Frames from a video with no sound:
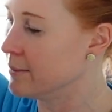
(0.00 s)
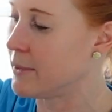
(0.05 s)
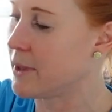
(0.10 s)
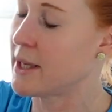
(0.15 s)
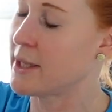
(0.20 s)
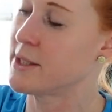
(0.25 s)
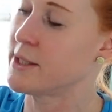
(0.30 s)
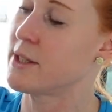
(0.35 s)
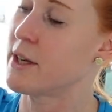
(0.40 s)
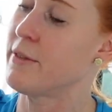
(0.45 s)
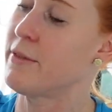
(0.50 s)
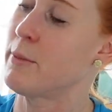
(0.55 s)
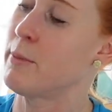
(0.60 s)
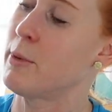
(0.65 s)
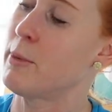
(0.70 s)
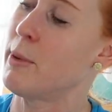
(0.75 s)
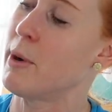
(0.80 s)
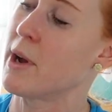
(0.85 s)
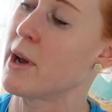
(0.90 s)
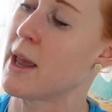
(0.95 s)
a
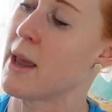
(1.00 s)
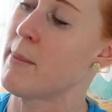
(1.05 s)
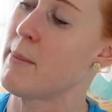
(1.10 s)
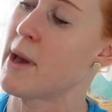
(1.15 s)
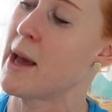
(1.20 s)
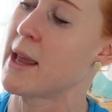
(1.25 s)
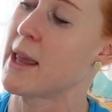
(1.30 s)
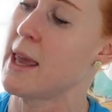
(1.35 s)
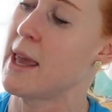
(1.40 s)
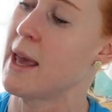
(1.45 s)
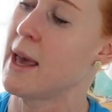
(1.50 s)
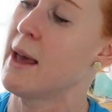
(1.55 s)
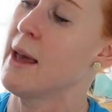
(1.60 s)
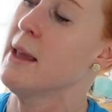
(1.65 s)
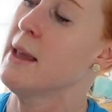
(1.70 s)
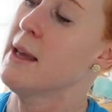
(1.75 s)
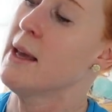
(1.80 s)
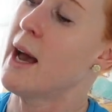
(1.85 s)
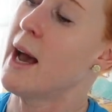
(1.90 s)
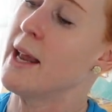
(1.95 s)
stuffable pocket back here,
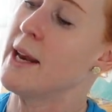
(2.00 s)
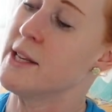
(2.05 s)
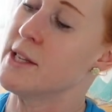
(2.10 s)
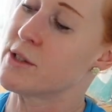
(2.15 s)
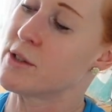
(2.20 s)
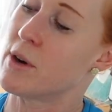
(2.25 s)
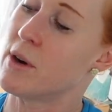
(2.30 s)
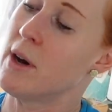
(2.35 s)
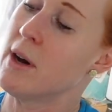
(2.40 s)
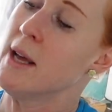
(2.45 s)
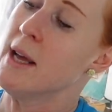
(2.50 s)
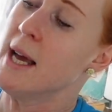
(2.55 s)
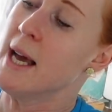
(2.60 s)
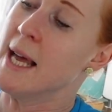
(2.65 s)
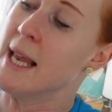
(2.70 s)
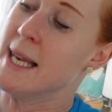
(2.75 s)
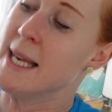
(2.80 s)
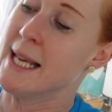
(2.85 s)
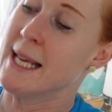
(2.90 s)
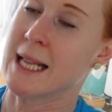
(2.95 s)
and it's got
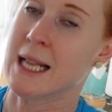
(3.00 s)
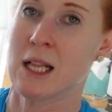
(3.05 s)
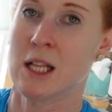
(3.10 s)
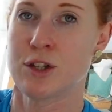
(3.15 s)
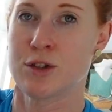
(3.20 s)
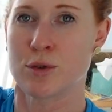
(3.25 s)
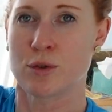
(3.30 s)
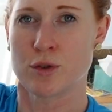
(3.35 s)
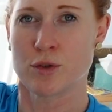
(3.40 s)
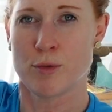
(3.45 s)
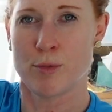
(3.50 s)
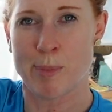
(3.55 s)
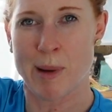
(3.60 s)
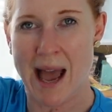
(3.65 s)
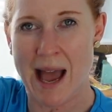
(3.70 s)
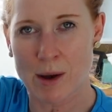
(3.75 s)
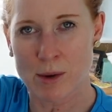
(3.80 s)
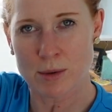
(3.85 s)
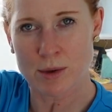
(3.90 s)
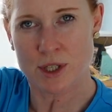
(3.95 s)
a little sort of
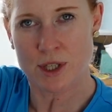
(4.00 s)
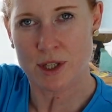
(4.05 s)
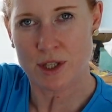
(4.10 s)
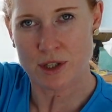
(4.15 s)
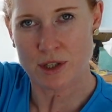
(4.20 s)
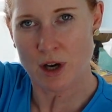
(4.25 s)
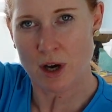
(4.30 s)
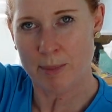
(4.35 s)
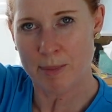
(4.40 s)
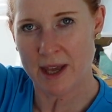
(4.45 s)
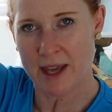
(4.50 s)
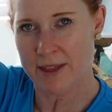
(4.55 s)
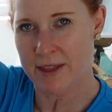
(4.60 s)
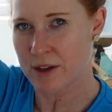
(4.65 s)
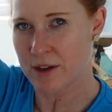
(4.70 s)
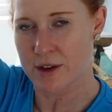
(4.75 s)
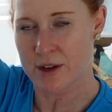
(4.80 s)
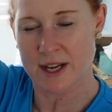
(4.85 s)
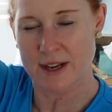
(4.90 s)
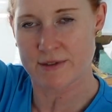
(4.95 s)
pouch at the top here that
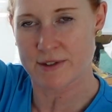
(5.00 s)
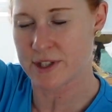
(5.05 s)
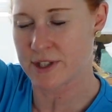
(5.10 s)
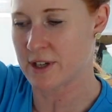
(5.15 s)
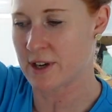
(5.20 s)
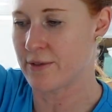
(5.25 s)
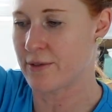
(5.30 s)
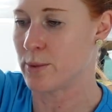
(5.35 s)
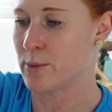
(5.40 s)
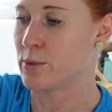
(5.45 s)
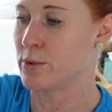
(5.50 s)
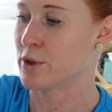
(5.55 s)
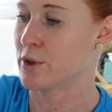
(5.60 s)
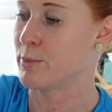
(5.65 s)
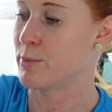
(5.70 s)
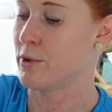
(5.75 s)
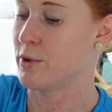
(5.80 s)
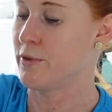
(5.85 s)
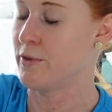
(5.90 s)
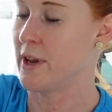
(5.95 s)
you can even stuff a
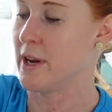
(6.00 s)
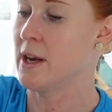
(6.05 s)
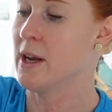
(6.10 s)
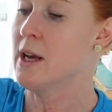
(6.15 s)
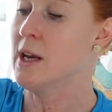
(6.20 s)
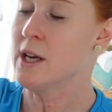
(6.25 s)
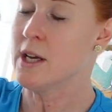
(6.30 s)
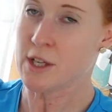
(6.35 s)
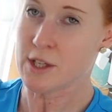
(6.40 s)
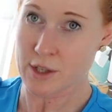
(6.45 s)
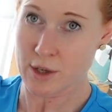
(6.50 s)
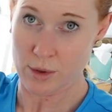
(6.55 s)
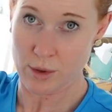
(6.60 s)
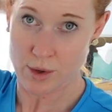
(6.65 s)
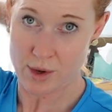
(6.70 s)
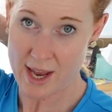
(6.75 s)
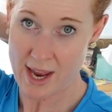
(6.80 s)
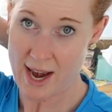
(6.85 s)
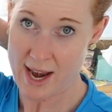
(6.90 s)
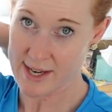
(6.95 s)
waterproof in, so you
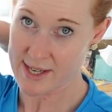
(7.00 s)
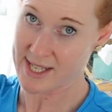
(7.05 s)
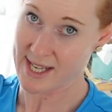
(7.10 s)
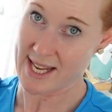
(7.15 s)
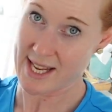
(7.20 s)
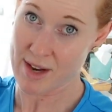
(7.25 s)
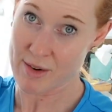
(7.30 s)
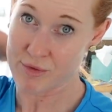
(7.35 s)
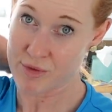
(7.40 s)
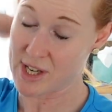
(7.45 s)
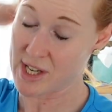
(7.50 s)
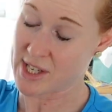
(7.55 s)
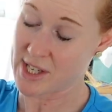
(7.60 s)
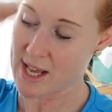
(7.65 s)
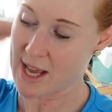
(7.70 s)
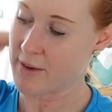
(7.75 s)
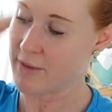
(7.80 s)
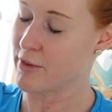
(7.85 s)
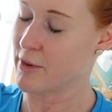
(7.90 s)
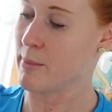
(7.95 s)
can actually reach
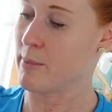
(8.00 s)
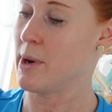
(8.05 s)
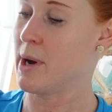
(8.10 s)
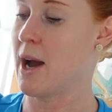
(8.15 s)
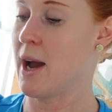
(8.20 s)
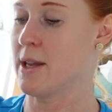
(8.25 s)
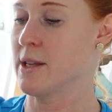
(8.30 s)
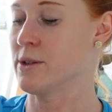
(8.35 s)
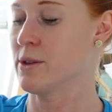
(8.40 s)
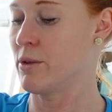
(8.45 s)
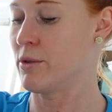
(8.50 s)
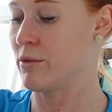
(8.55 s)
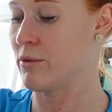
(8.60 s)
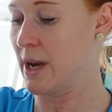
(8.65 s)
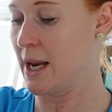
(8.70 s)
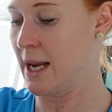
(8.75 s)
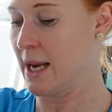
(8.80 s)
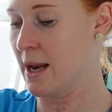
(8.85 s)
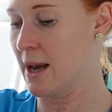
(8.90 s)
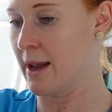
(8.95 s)
that from behind. So I
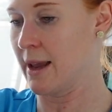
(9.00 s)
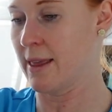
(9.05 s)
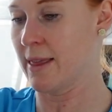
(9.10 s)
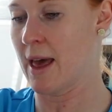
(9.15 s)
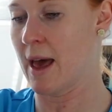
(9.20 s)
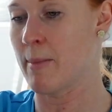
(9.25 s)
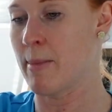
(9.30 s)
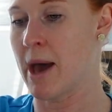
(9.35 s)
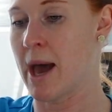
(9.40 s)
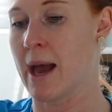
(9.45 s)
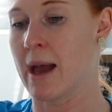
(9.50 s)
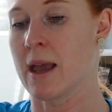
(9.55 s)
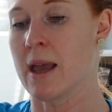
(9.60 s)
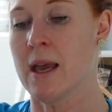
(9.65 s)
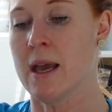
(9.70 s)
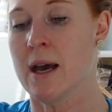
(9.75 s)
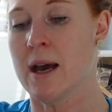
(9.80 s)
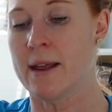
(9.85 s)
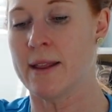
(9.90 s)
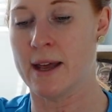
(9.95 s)
really like that pack.
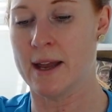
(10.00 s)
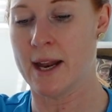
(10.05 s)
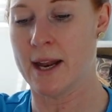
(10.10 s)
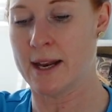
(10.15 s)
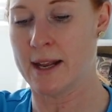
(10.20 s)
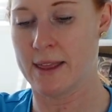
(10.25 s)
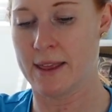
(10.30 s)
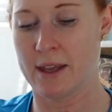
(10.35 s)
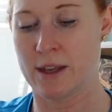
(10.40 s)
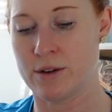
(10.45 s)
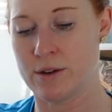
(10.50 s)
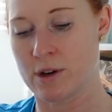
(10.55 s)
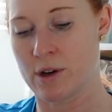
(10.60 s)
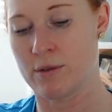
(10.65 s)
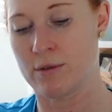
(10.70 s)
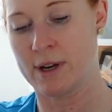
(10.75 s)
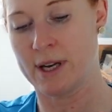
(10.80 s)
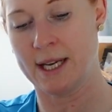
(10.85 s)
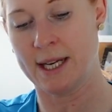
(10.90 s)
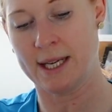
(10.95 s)
And then anything you don't
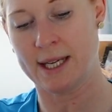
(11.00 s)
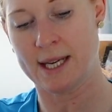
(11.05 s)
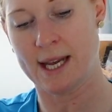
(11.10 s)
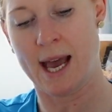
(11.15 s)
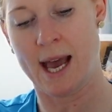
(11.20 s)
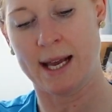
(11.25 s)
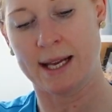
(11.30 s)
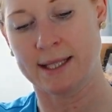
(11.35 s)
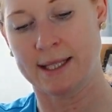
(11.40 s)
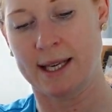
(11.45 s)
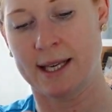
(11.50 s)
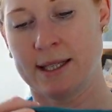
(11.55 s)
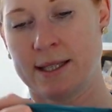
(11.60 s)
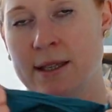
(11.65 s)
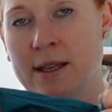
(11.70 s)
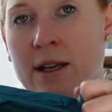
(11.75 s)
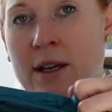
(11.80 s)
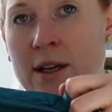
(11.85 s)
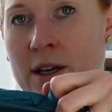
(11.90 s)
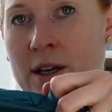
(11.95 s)
really need to access
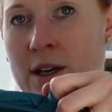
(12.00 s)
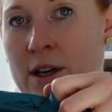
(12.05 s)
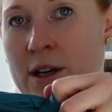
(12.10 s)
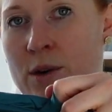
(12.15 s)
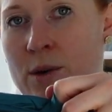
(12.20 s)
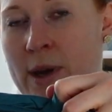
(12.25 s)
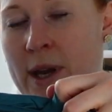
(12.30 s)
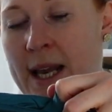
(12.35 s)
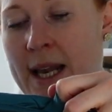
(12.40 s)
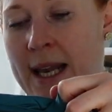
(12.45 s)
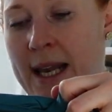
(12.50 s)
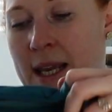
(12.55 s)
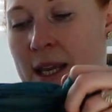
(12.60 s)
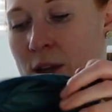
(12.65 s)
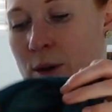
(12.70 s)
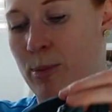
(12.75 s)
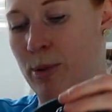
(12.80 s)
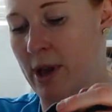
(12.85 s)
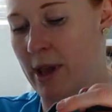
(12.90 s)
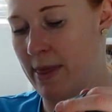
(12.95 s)
quickly
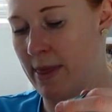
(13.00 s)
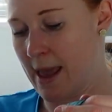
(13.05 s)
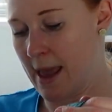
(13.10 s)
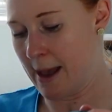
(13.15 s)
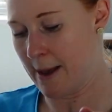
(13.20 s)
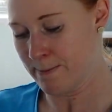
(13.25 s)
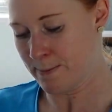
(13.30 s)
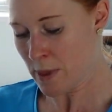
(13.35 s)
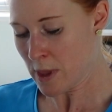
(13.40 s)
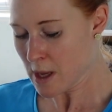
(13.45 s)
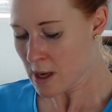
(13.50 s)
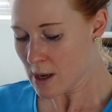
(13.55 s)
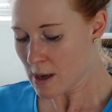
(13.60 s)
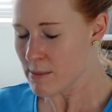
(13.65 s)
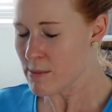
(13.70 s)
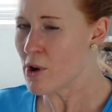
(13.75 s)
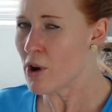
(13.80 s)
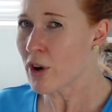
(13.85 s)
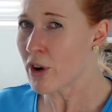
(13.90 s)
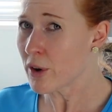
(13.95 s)
you put in there.
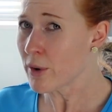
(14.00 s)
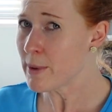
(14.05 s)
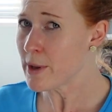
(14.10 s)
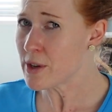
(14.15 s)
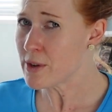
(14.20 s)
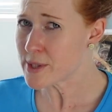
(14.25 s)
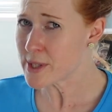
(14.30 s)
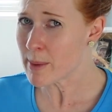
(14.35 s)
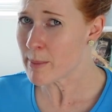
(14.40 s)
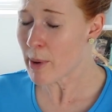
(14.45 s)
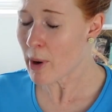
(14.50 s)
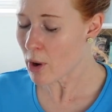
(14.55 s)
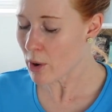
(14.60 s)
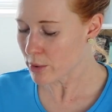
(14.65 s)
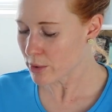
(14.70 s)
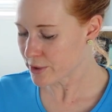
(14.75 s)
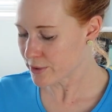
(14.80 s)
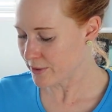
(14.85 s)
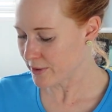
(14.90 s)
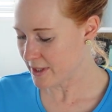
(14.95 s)
I'm not going to be using
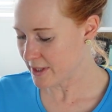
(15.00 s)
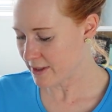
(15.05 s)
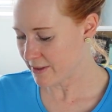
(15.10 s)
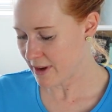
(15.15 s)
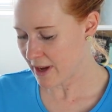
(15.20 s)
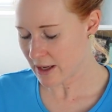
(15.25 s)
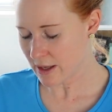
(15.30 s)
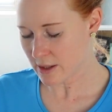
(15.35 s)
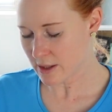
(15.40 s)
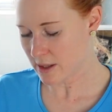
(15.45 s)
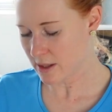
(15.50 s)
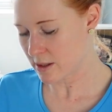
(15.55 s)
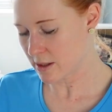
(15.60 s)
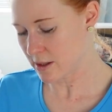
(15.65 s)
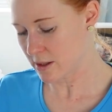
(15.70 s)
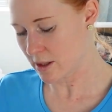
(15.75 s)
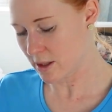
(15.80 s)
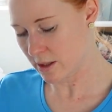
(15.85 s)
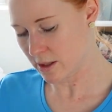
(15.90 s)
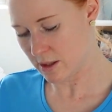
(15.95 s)
poles for this event because it's
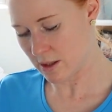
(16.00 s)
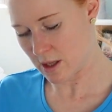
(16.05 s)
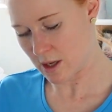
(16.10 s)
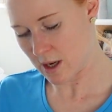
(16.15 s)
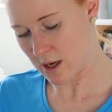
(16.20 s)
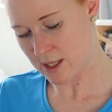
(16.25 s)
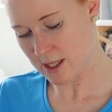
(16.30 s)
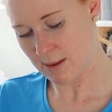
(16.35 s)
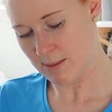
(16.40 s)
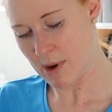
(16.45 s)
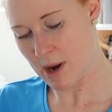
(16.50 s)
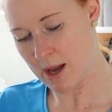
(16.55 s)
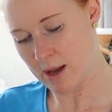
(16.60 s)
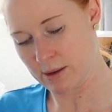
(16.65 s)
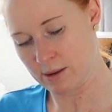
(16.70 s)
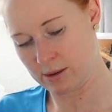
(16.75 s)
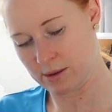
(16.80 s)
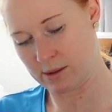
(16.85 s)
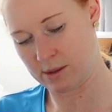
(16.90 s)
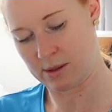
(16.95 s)
just 30
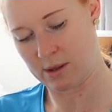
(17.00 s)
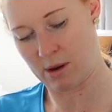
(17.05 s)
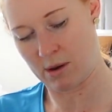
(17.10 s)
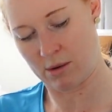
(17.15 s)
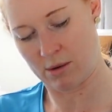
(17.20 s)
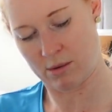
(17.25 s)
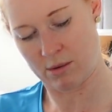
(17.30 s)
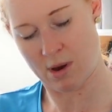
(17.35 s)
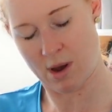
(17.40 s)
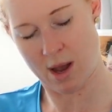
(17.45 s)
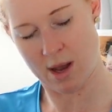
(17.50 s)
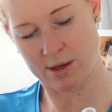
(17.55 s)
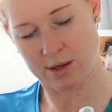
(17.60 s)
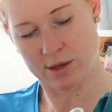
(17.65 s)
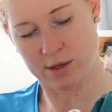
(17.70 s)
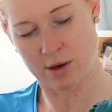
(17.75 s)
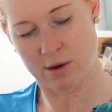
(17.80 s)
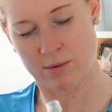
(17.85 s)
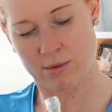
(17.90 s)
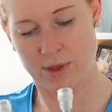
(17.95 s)
miles, so I
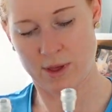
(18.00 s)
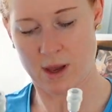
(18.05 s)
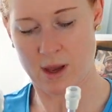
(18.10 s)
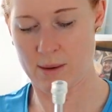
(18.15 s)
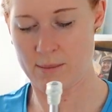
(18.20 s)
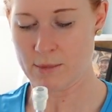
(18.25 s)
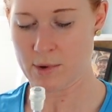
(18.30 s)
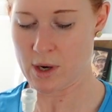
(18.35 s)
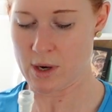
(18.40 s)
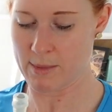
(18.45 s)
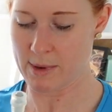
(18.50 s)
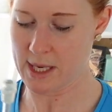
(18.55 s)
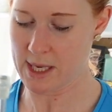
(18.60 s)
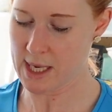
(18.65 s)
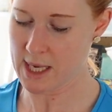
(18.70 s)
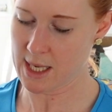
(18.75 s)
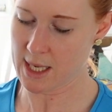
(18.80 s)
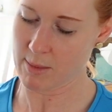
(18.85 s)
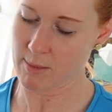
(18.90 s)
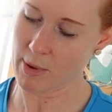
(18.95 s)
don't think I'm going to be needing